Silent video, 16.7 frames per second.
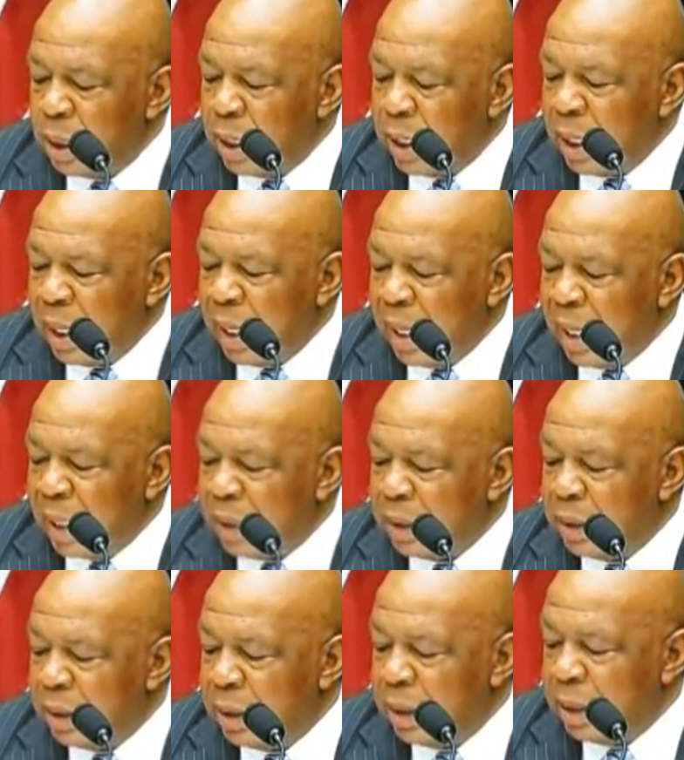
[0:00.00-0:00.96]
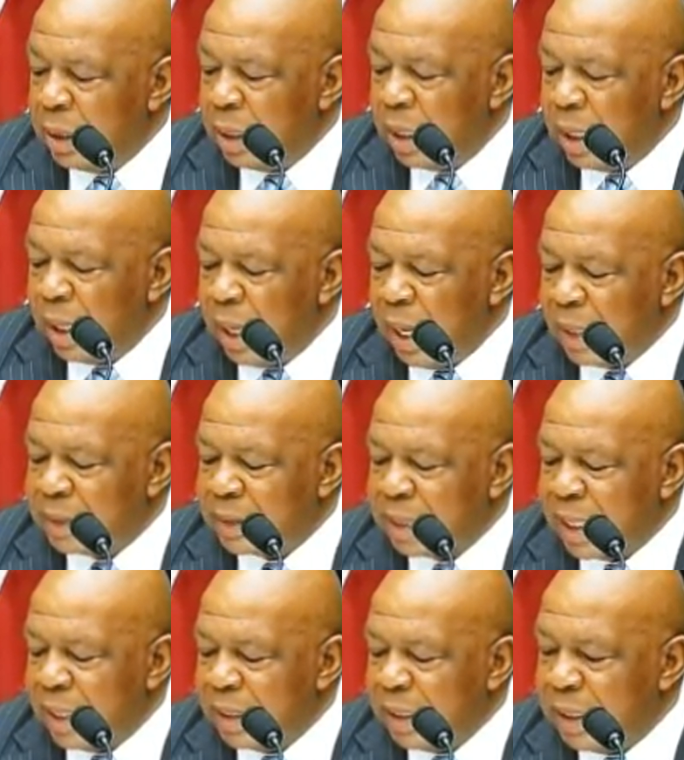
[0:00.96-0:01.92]
and I
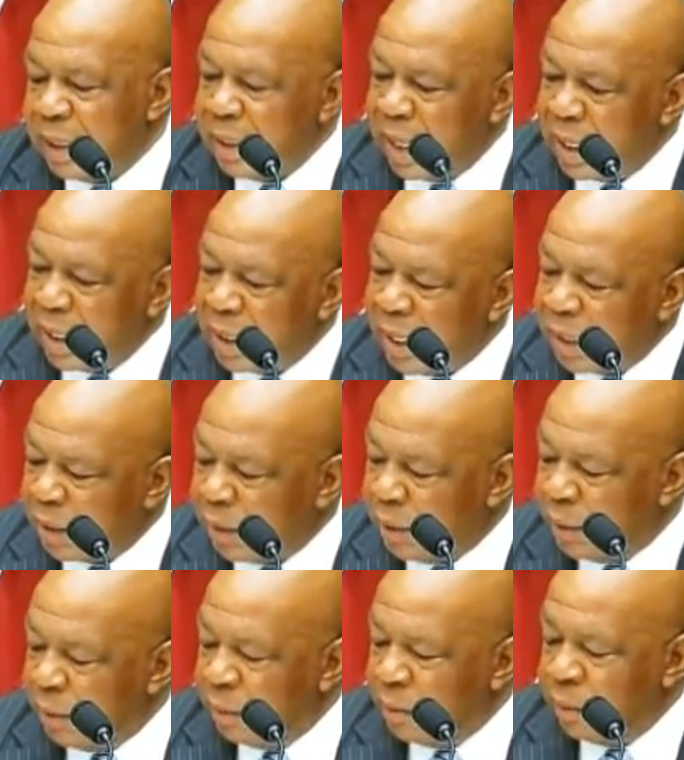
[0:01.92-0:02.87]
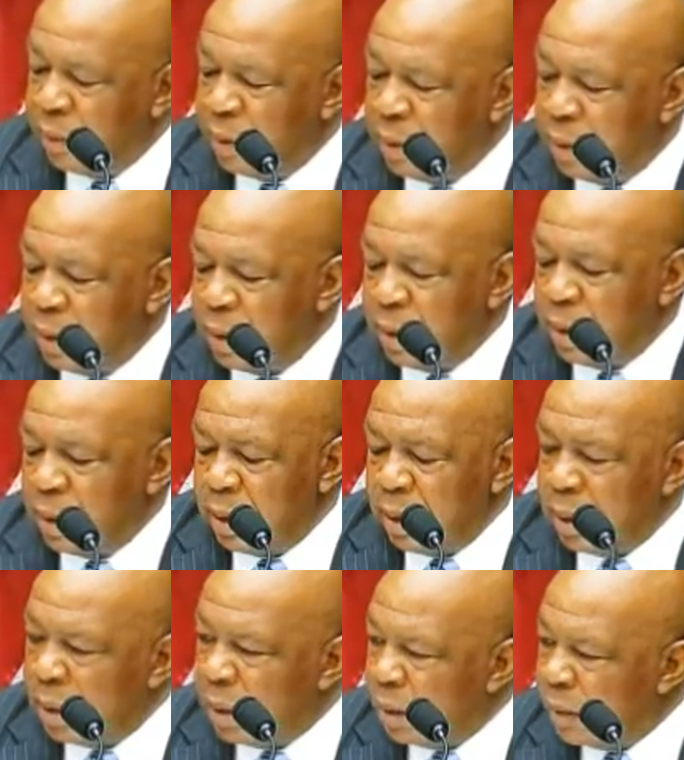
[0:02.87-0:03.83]
said in that letter
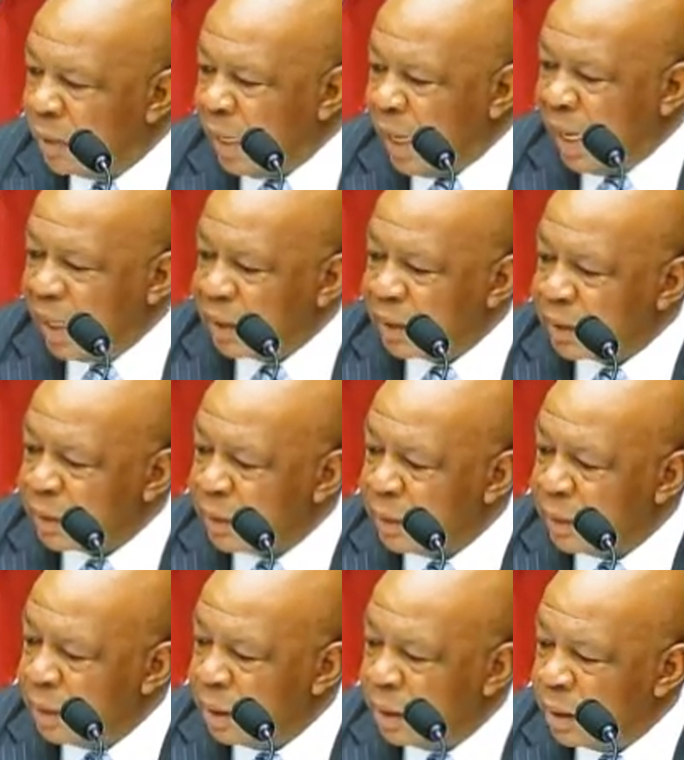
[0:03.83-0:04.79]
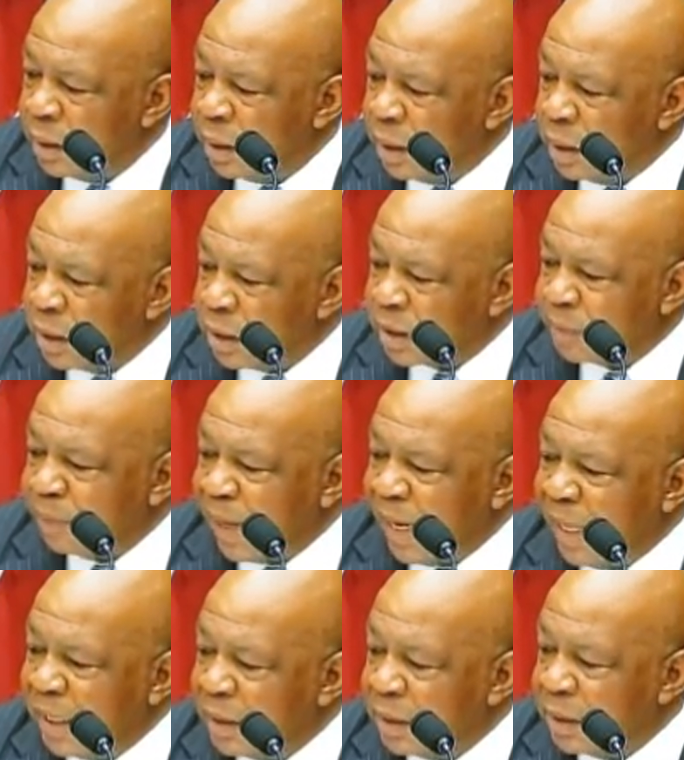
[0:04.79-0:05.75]
that
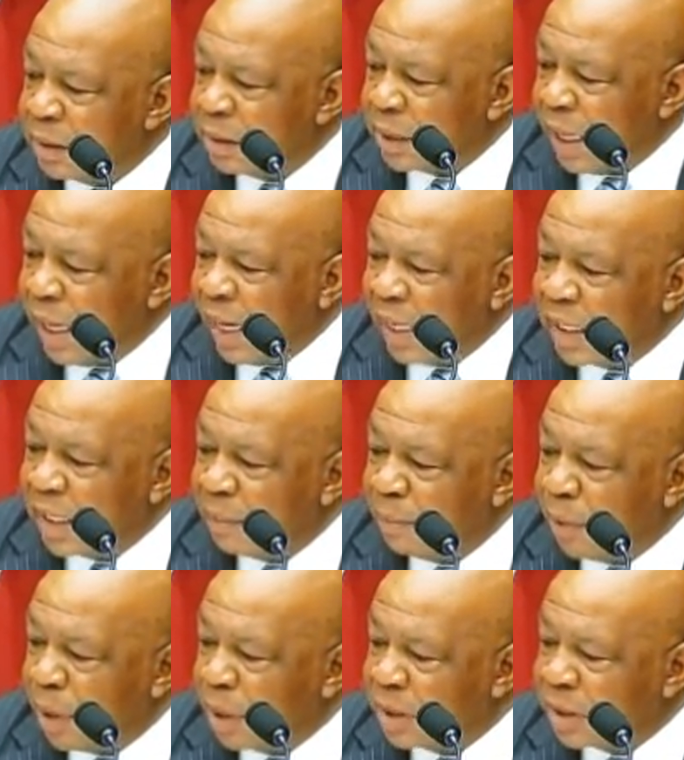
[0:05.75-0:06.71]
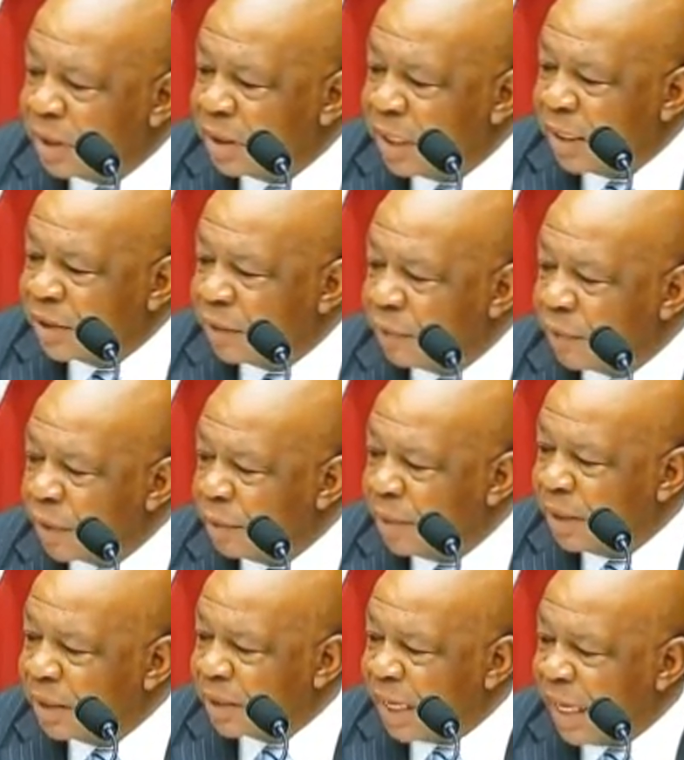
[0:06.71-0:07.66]
despite the highly partisan nature of the
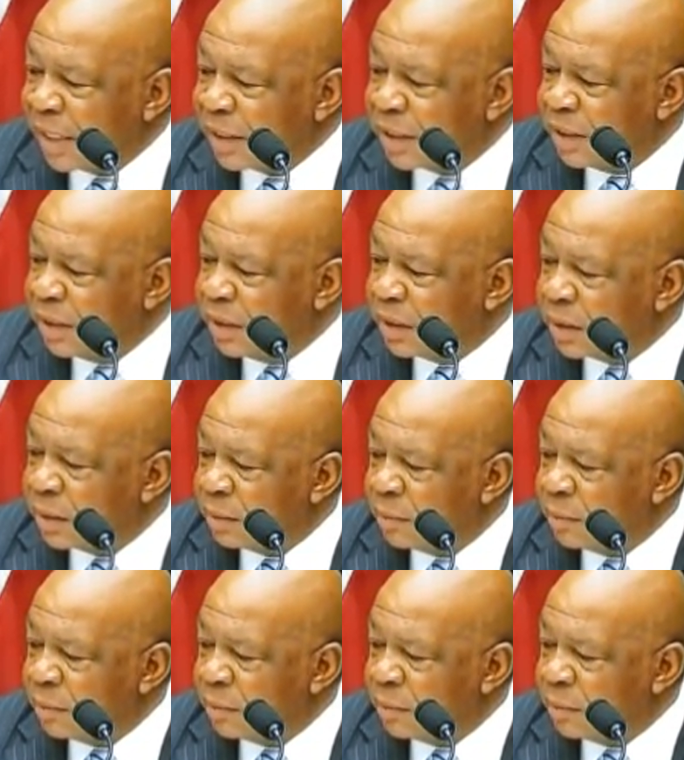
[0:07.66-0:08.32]
committee's actions,